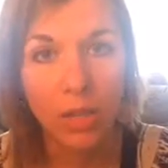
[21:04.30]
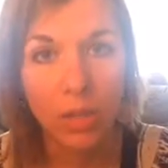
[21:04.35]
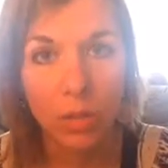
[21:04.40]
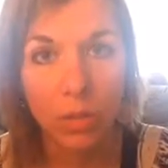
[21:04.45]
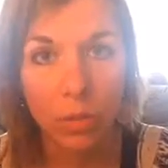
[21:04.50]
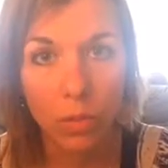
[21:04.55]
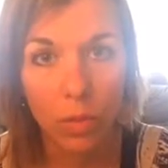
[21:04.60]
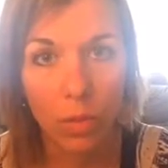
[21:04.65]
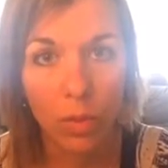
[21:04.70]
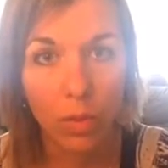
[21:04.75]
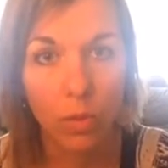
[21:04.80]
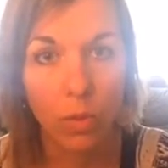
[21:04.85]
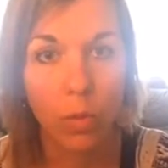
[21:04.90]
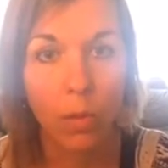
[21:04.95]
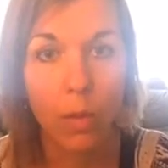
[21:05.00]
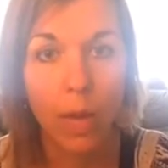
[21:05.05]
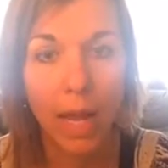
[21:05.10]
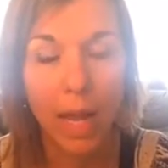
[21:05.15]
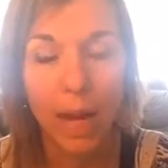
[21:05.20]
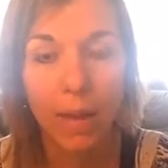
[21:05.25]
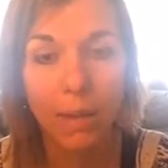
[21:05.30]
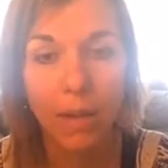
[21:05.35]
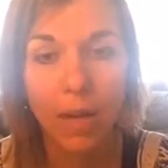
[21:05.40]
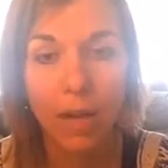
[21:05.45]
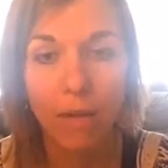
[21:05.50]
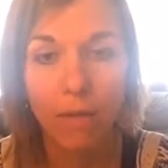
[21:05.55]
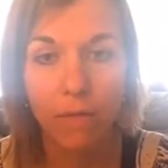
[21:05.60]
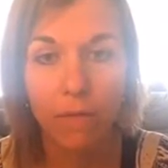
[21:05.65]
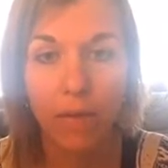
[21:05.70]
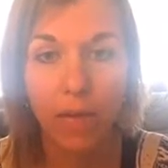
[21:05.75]
through when I'm
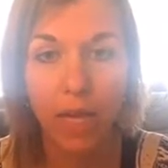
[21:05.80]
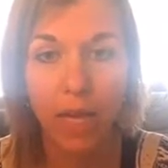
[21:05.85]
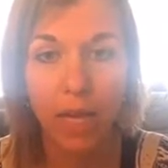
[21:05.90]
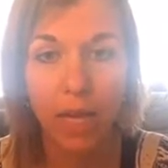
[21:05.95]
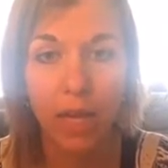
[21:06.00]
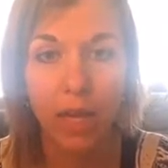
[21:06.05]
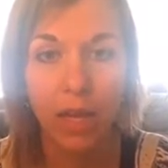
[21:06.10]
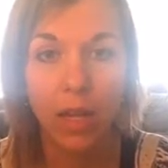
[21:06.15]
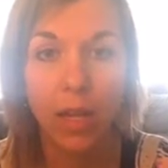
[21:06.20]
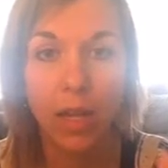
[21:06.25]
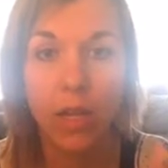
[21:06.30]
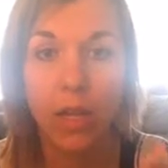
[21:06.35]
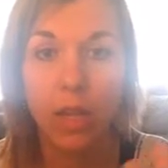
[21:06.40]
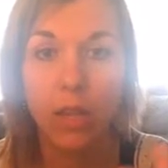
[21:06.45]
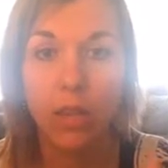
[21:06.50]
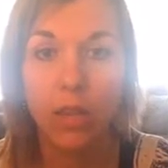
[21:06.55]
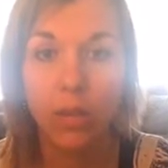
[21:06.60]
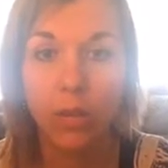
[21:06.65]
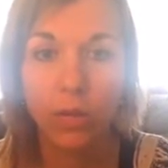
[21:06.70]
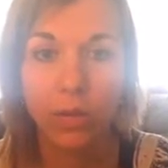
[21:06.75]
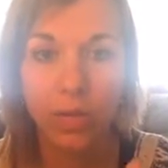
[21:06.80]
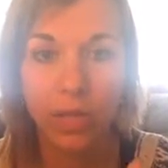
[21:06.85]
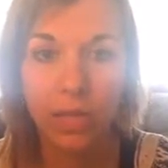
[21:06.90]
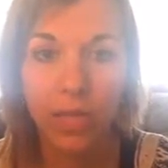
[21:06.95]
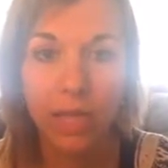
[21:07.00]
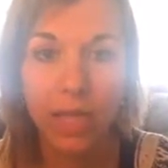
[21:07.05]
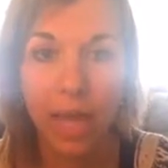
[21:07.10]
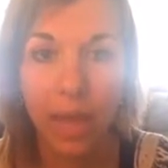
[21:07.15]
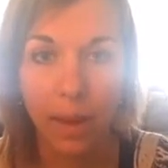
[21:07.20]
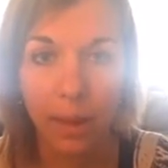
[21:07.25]
gonna fit in those
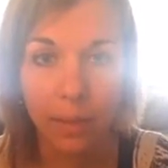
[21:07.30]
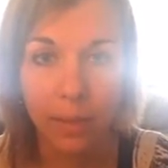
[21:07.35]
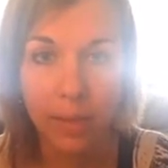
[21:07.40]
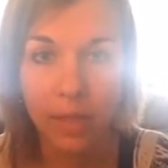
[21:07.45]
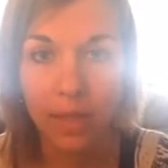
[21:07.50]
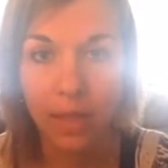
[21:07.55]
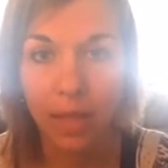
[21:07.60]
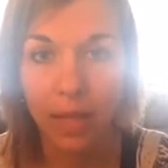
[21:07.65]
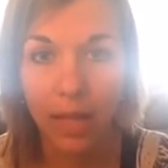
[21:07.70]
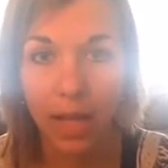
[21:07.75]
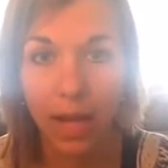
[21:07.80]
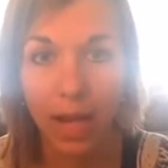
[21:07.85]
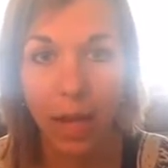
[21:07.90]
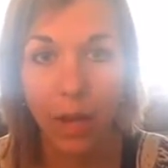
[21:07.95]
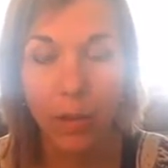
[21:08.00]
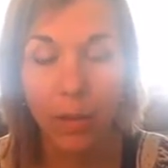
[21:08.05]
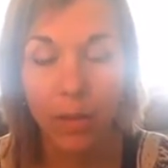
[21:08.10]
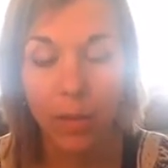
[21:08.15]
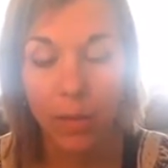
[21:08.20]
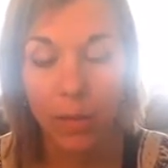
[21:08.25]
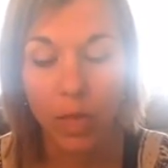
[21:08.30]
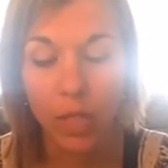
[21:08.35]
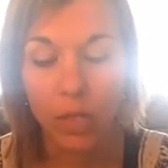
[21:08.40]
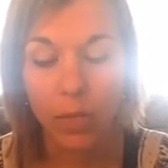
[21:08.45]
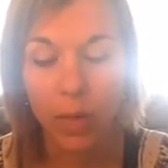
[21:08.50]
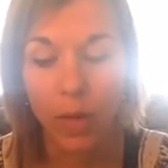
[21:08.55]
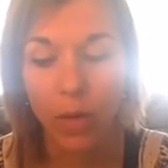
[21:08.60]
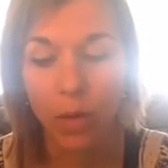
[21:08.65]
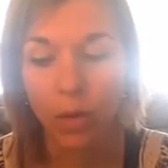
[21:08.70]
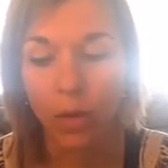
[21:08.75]
steps that help me reach
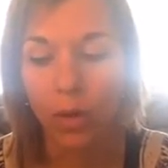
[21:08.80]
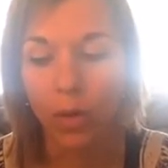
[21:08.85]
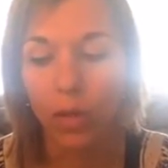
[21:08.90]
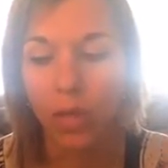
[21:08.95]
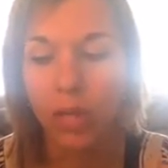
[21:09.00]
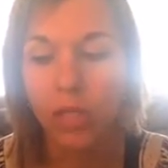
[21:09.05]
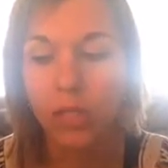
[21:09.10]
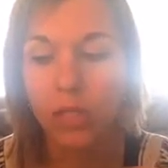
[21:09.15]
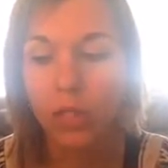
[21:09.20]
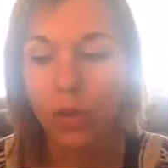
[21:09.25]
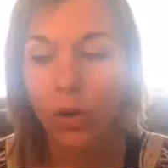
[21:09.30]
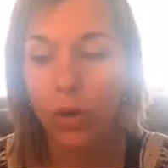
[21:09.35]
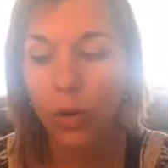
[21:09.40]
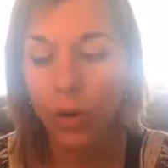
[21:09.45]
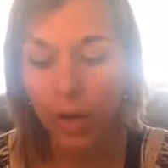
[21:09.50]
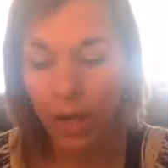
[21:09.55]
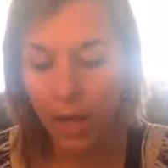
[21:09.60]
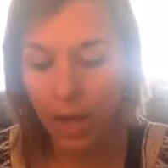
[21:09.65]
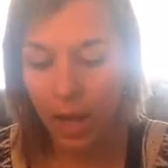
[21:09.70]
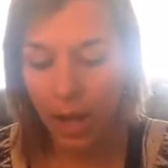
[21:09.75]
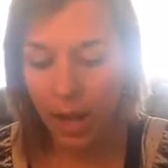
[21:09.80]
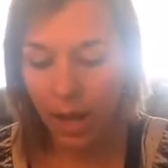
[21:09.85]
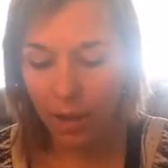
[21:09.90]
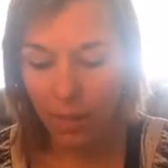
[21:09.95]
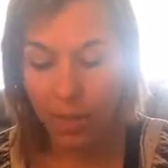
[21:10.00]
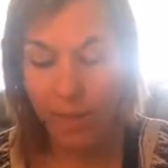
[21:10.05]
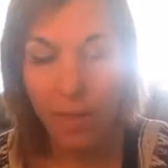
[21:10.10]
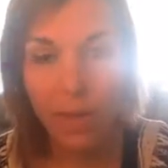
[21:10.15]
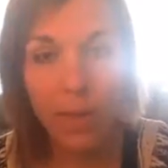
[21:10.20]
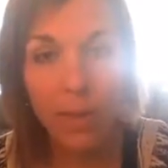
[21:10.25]
my goal. And so
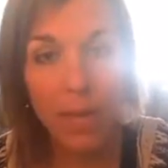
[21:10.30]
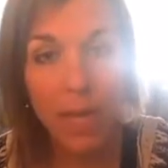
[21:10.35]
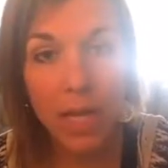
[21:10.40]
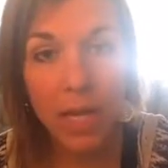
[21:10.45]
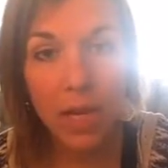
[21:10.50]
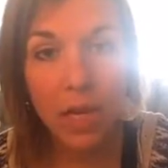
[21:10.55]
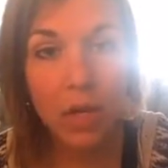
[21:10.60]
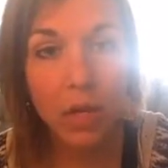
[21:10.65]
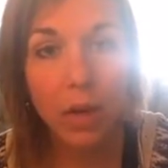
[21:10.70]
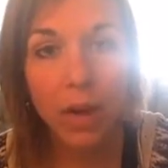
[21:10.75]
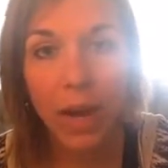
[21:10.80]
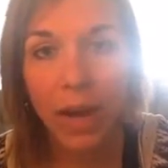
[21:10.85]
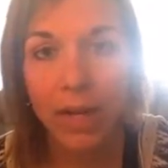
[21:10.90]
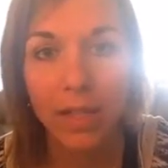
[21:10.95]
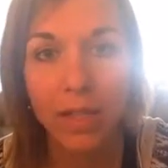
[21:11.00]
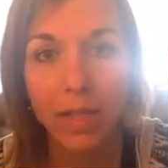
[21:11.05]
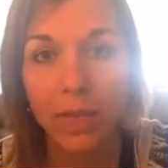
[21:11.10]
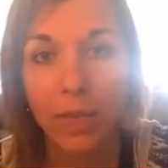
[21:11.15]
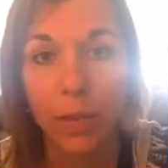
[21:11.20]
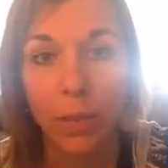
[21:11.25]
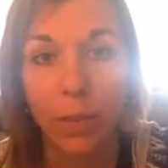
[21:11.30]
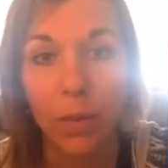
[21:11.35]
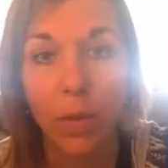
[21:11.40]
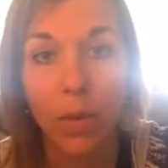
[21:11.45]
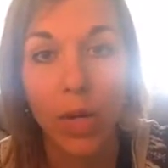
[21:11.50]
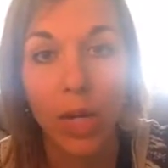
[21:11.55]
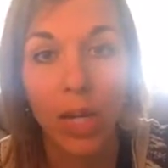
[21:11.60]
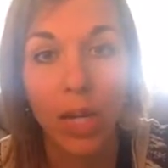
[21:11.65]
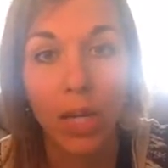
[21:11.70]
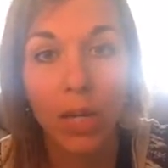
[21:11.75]
maybe you're at a different
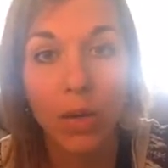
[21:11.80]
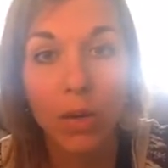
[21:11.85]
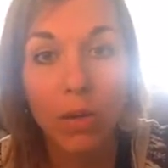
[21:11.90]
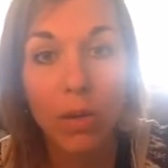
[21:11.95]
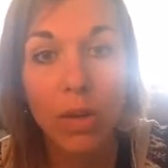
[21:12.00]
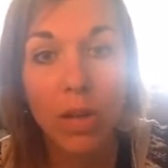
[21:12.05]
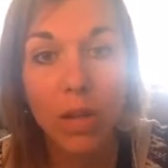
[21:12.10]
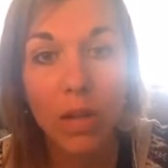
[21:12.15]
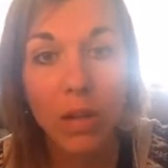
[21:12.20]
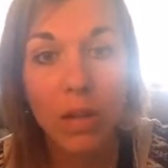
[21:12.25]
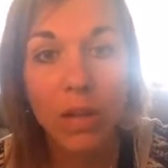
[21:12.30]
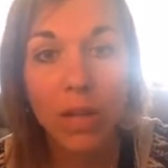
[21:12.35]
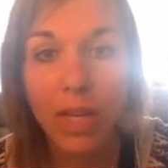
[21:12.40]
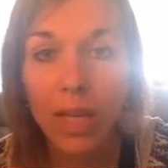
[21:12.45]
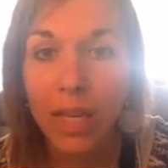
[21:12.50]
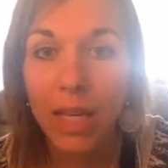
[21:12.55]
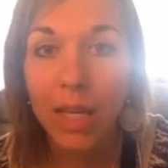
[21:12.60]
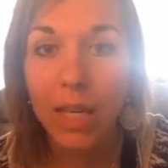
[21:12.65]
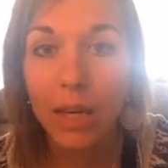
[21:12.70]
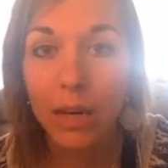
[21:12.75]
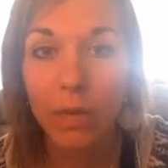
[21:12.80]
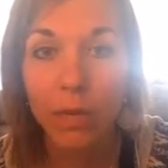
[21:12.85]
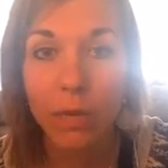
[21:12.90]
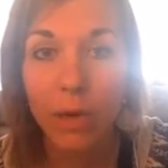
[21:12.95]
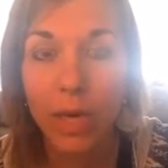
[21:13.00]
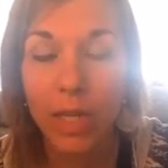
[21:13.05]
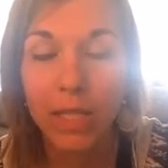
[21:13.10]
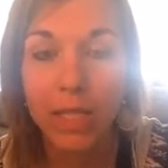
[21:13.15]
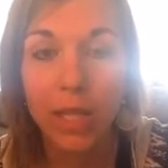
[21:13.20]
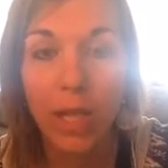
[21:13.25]
point and you literally need a
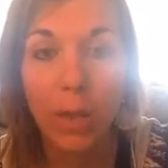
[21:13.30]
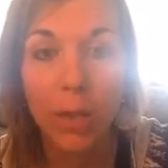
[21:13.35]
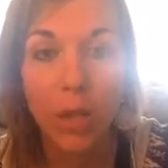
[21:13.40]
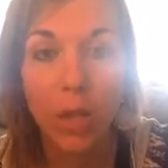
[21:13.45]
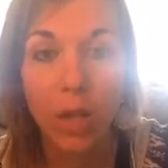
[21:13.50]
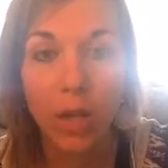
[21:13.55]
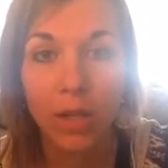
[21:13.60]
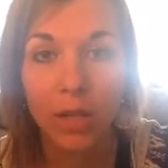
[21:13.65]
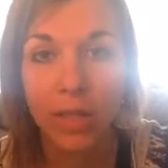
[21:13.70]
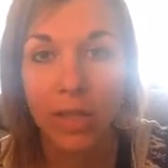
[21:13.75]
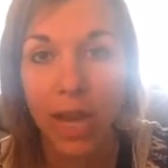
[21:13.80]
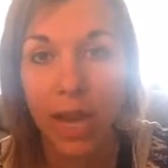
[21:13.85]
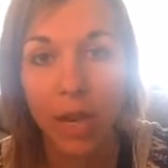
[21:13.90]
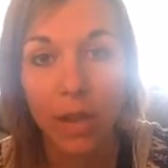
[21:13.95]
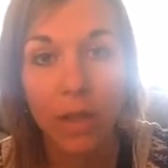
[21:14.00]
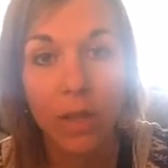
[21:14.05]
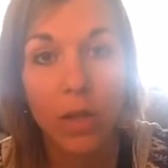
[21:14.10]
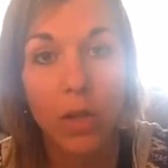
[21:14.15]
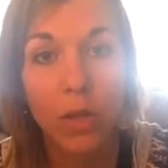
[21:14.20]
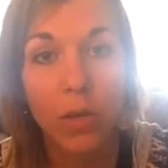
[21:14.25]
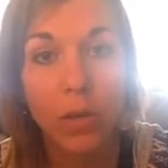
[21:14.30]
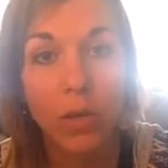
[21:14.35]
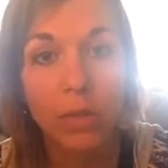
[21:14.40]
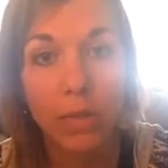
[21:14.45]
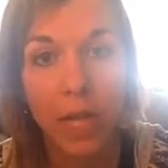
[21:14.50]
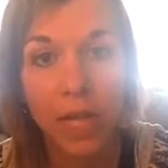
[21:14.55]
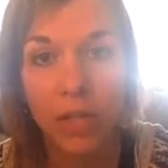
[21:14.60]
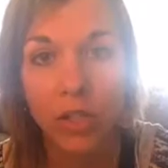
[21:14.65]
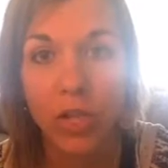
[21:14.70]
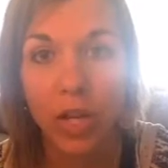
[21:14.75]
friend to come alongside of you
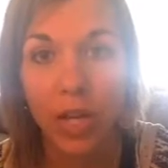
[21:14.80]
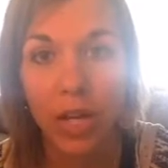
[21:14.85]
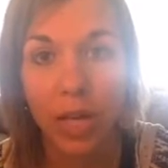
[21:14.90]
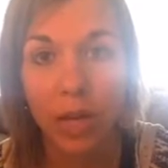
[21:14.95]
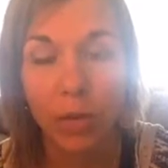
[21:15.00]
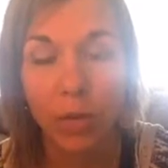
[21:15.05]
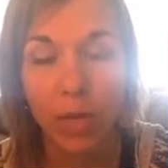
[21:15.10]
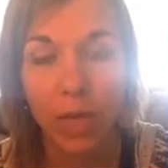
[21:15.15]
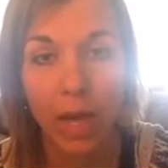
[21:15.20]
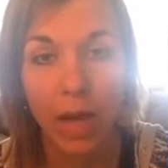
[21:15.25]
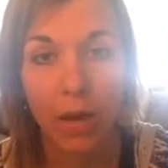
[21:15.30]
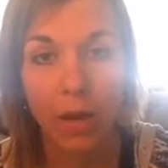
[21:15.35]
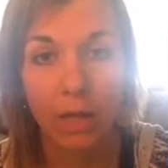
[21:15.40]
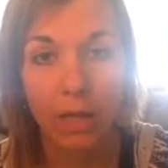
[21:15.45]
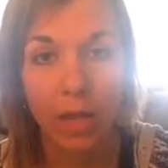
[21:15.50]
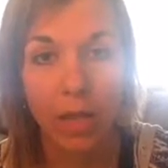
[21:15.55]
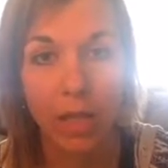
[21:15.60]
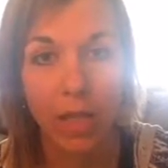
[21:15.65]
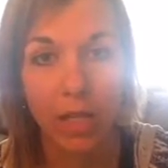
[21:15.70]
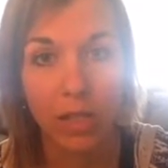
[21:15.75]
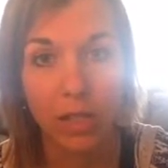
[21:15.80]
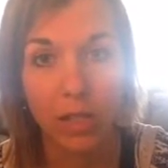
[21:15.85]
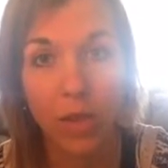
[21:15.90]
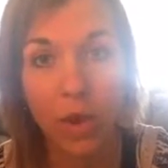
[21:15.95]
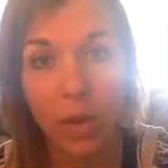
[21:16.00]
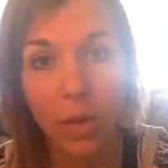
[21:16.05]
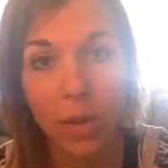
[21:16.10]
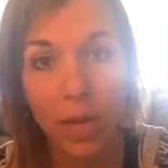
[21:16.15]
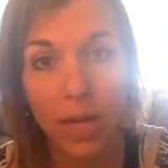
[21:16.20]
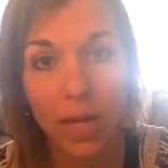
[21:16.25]
and check in with how everything's
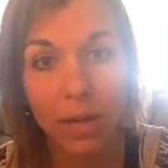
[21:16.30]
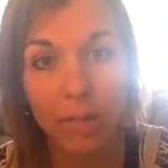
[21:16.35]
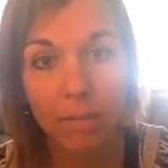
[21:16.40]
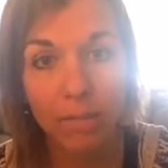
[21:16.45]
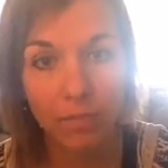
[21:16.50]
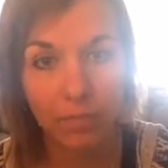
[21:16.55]
going